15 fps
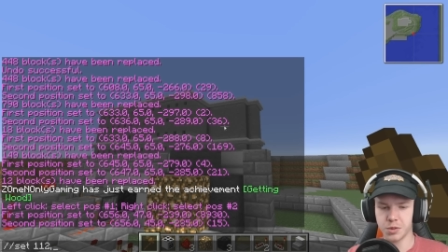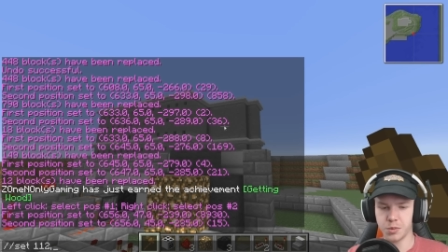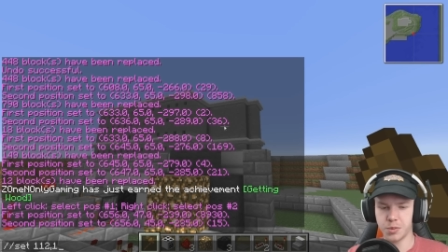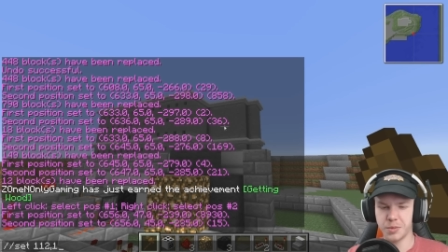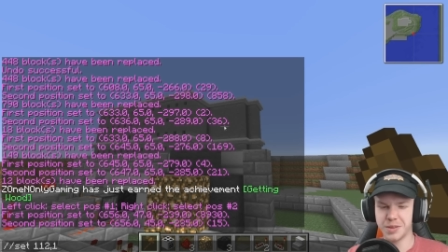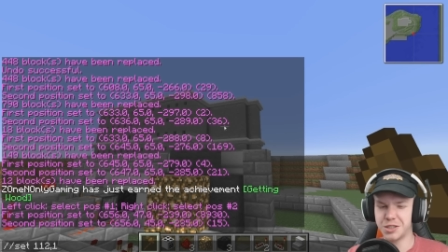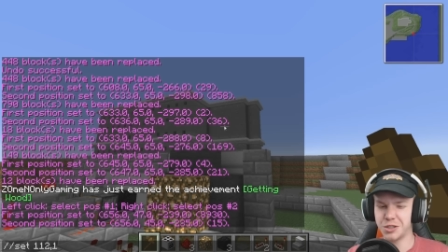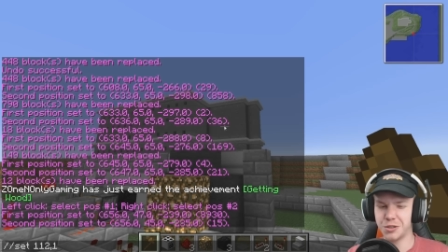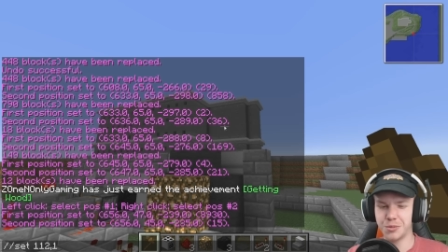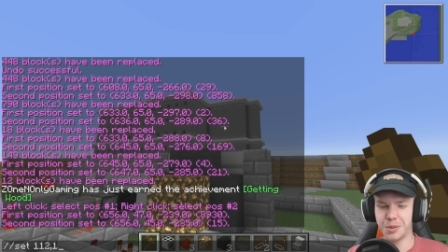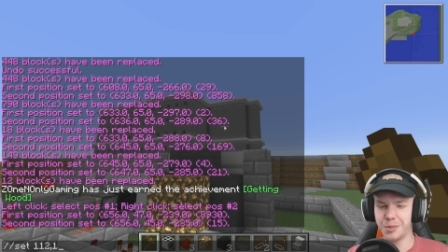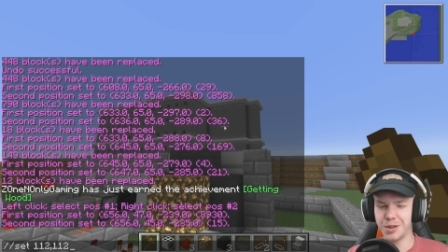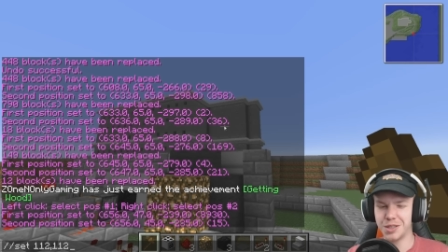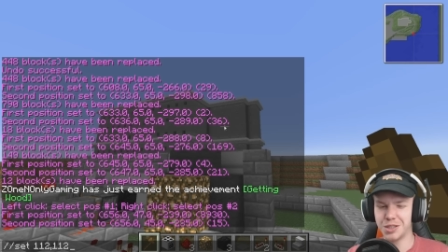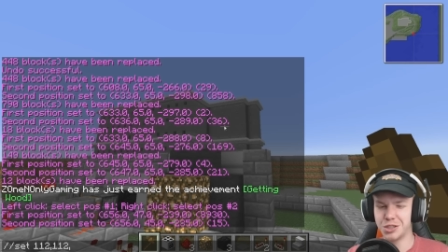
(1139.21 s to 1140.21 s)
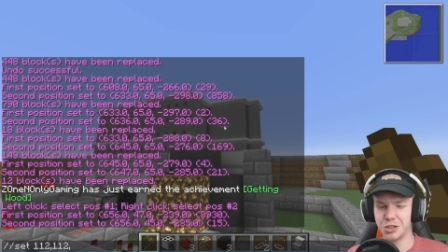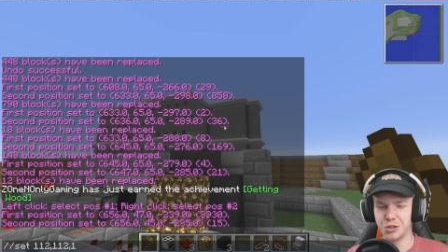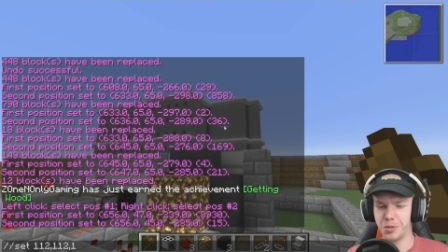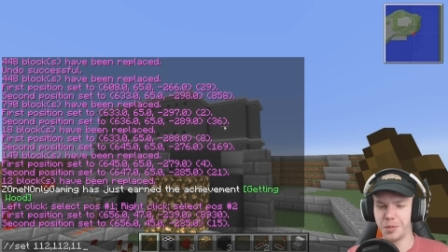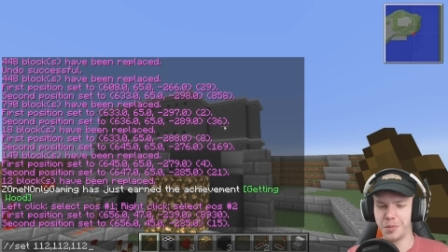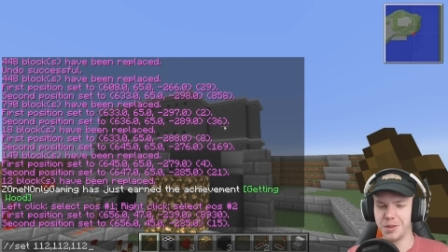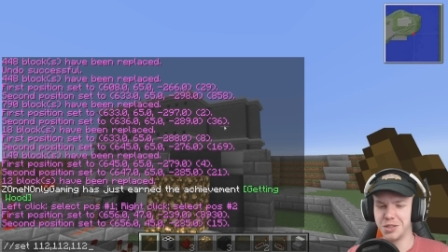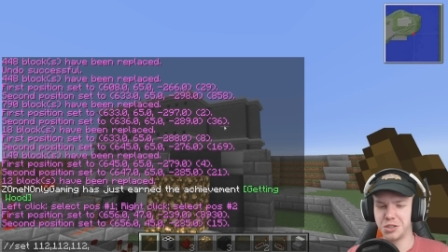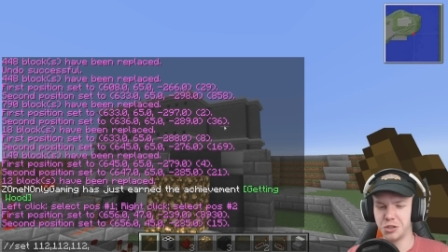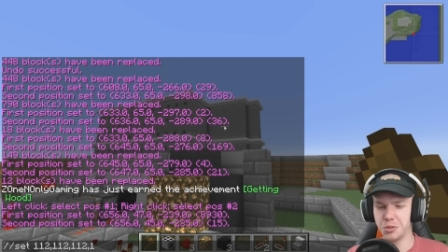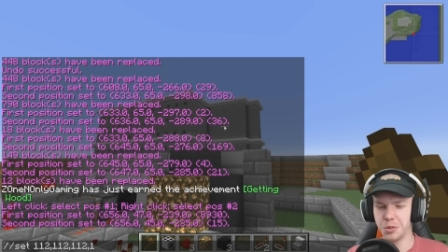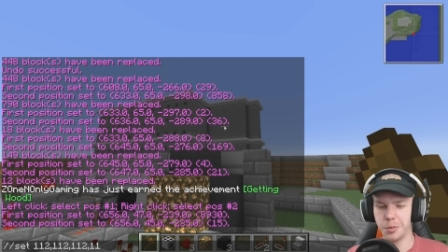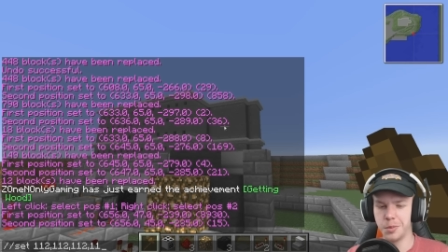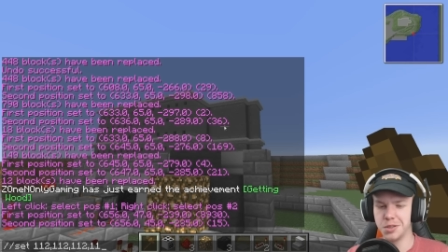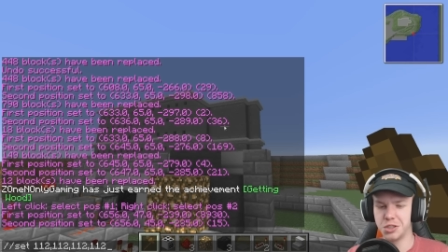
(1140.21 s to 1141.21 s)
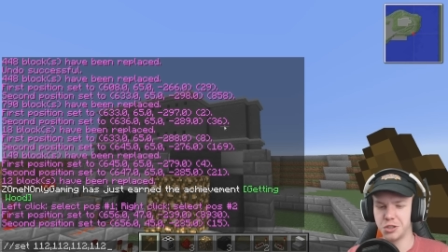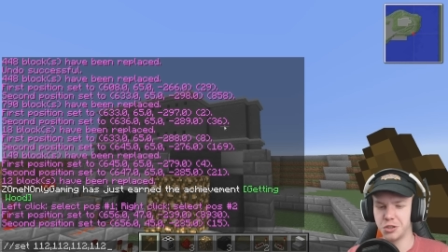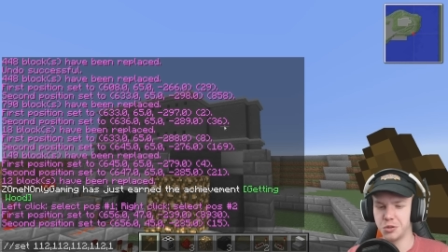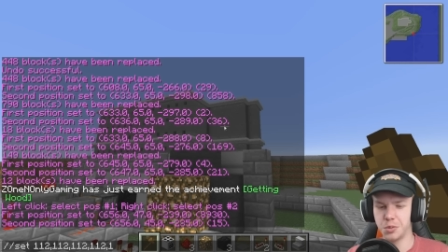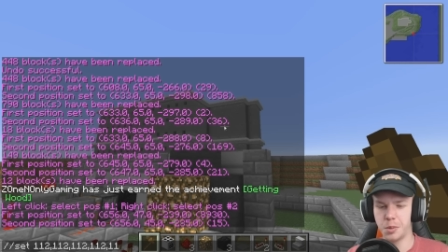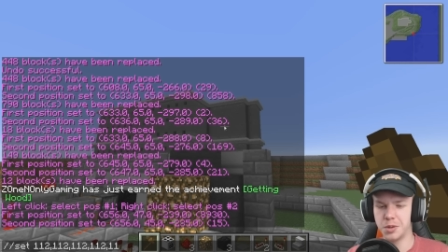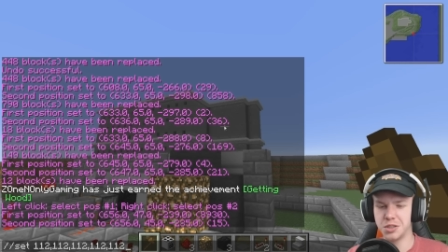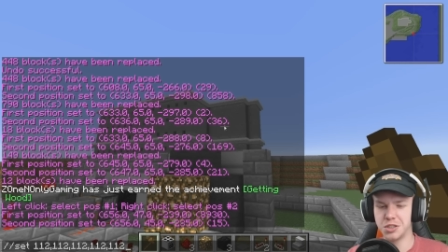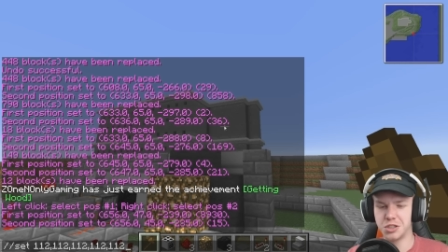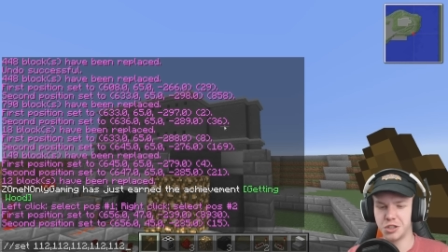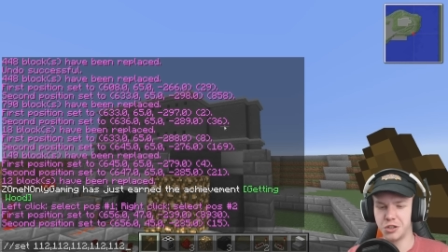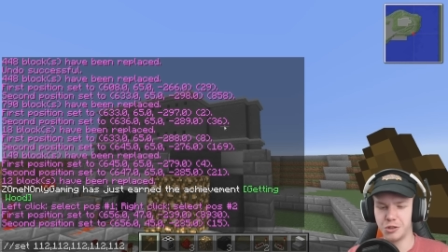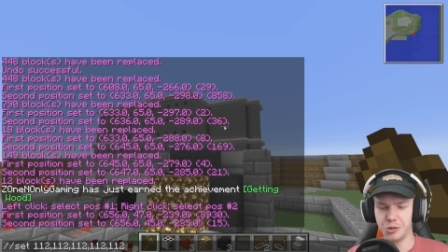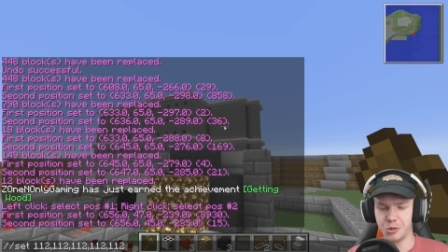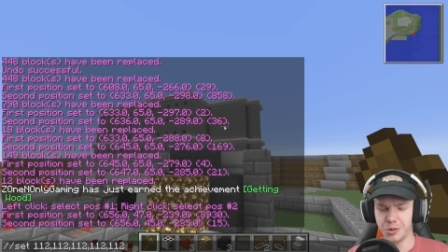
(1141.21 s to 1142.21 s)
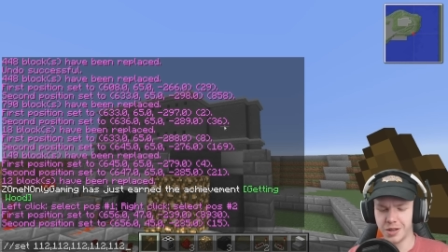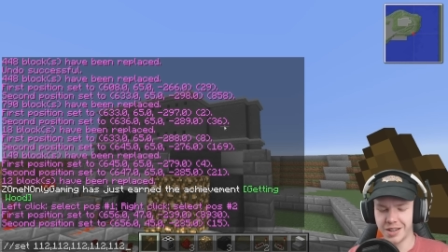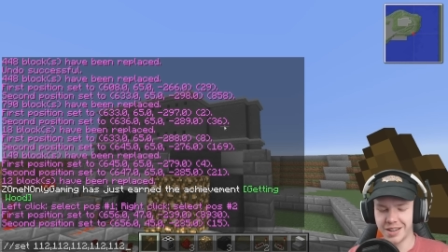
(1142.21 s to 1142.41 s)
one one two one one two one one two one one two one one two